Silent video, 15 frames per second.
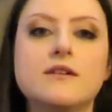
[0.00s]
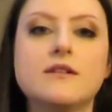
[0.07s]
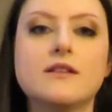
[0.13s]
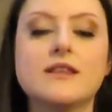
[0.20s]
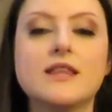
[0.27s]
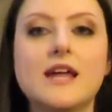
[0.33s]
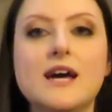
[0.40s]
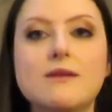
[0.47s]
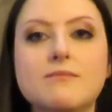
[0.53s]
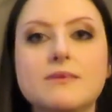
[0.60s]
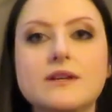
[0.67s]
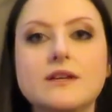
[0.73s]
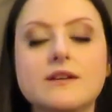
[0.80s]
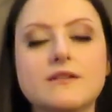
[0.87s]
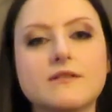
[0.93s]
That
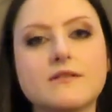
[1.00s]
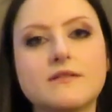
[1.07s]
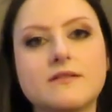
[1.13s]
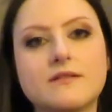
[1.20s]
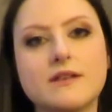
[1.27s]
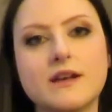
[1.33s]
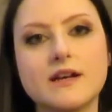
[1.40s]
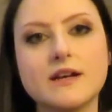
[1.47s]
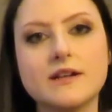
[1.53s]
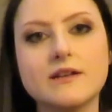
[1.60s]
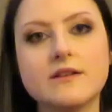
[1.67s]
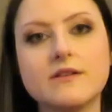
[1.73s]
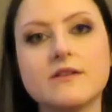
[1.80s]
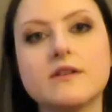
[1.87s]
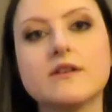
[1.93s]
being
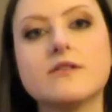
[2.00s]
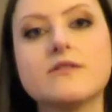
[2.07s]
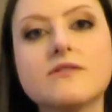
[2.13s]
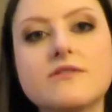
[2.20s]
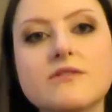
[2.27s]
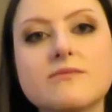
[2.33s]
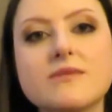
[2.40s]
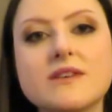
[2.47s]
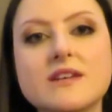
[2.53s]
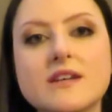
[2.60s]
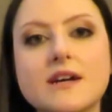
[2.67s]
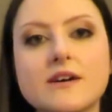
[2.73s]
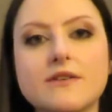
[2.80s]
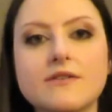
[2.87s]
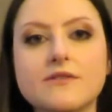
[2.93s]
said, something
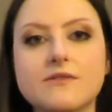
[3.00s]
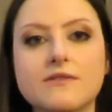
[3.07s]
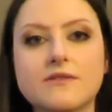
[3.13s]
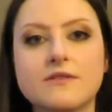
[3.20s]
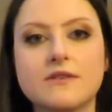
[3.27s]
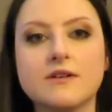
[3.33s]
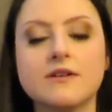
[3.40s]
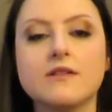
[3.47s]
else